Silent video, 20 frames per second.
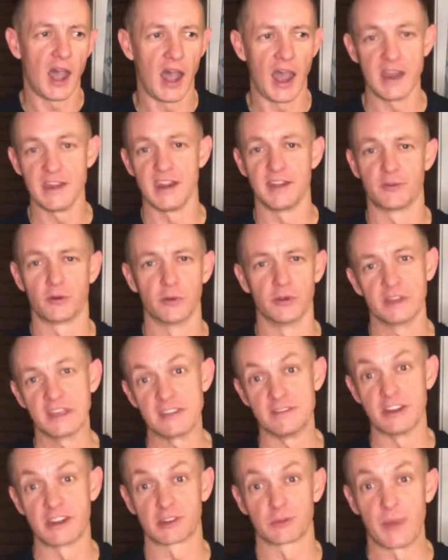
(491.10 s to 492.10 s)
I never
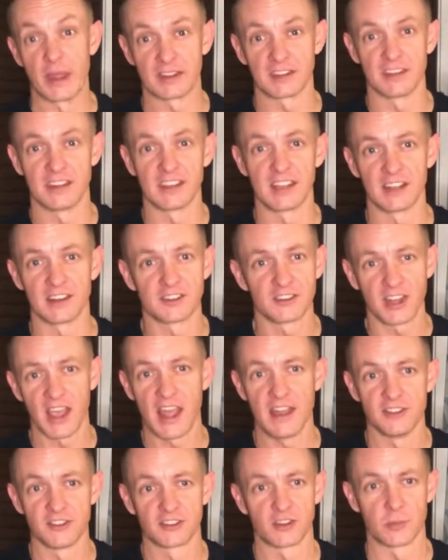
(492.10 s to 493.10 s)
really even expected to get
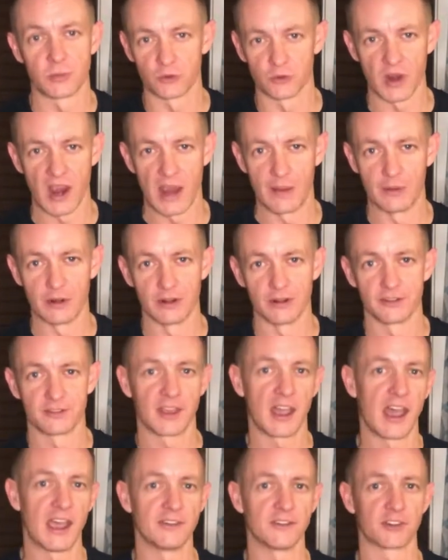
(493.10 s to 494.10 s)
10
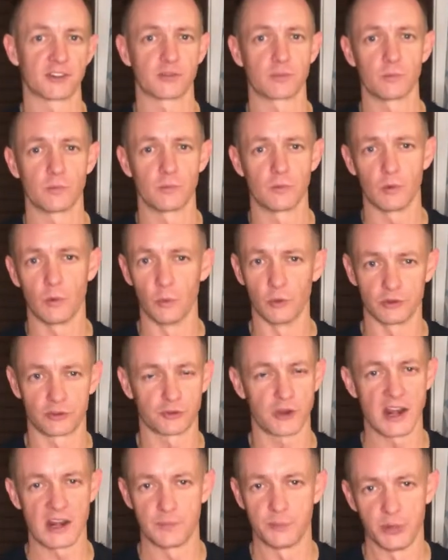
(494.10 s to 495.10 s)
subscribers. I just was
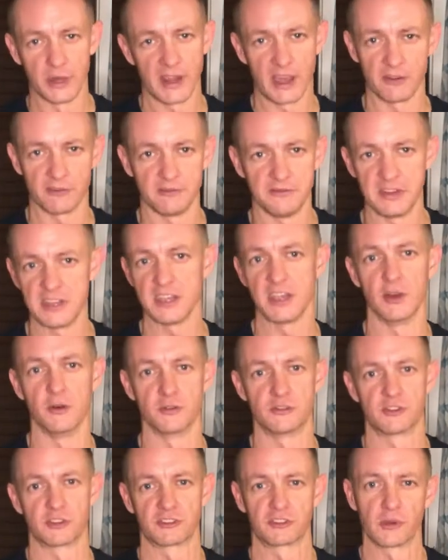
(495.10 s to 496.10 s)
trying to put out
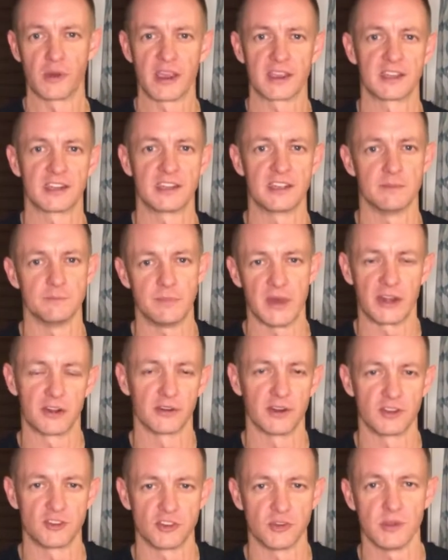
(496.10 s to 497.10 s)
videos just so I could get
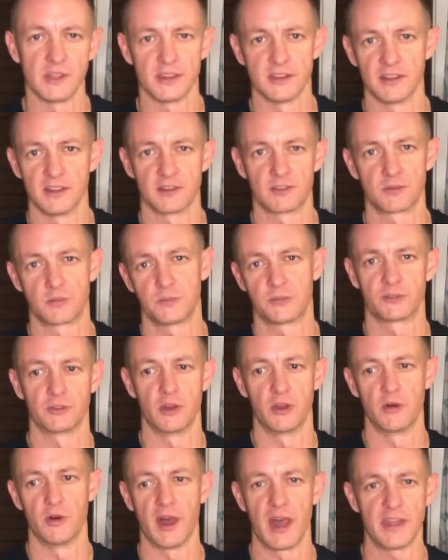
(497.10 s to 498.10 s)
better at doing this.
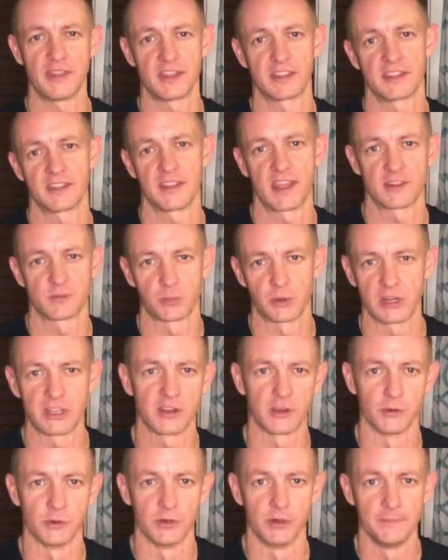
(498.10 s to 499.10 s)
So I think that that's pretty
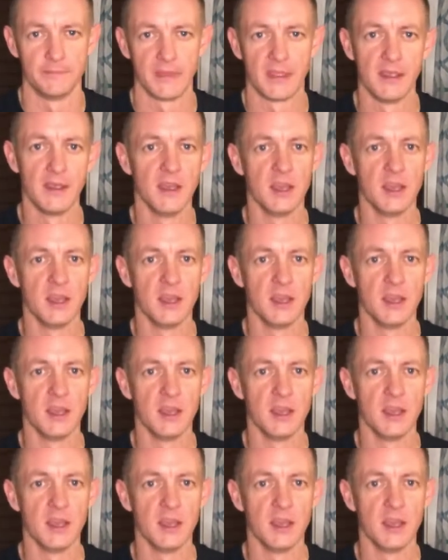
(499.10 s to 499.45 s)
cool.